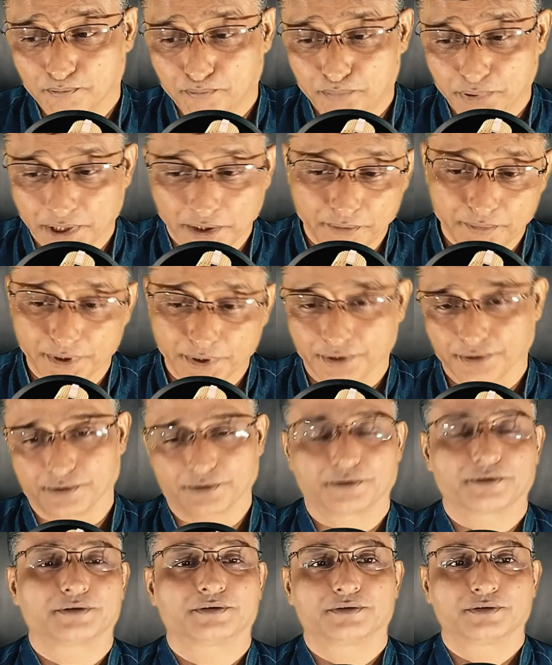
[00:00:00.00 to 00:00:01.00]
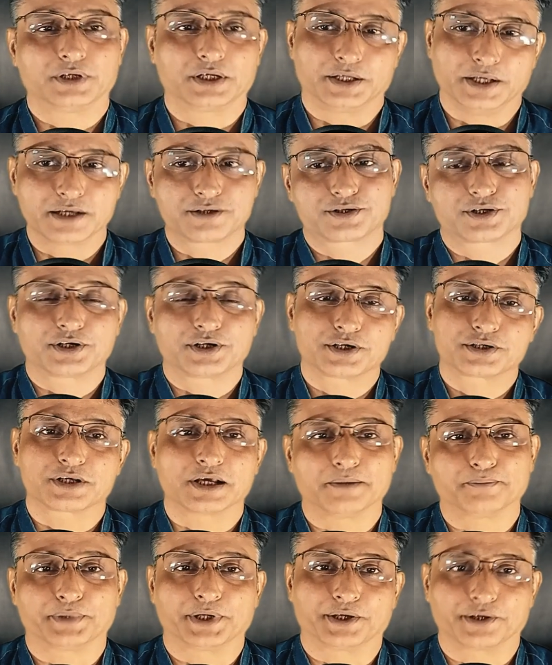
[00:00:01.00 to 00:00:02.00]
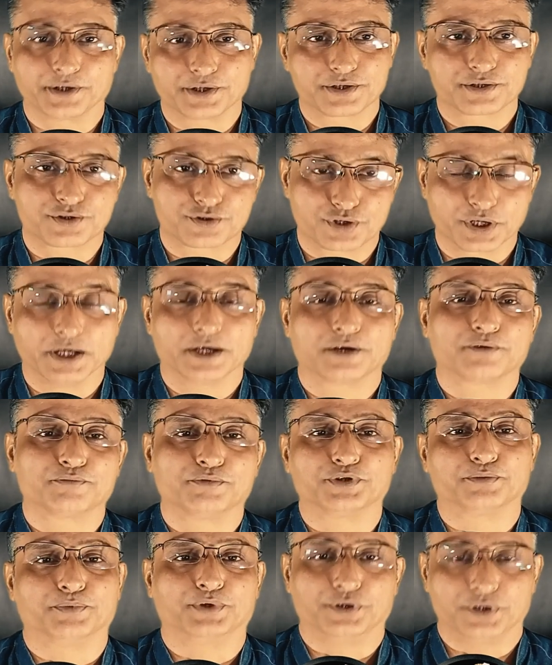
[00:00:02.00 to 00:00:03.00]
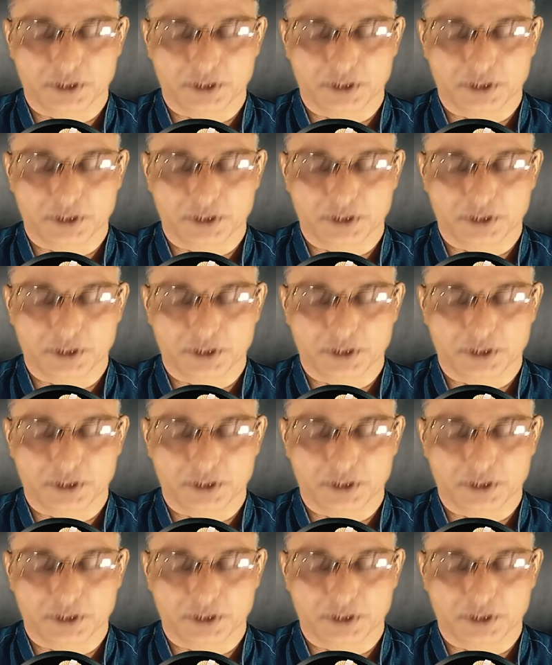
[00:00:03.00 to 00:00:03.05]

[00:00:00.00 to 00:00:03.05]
believing that yes, it is happening, it is there with me.